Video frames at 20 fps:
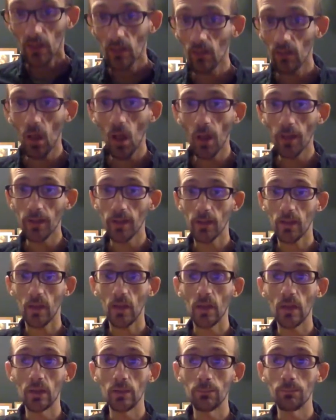is
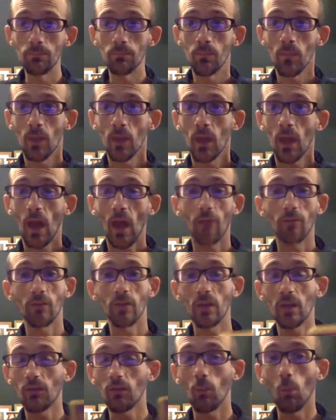like
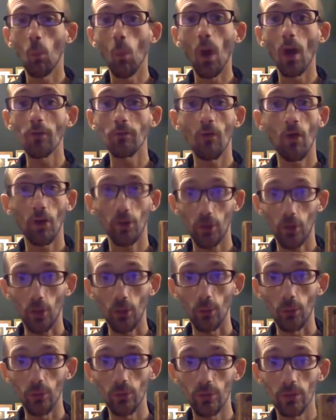having a different Wi-Fi
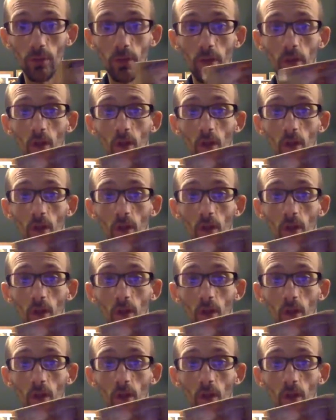code.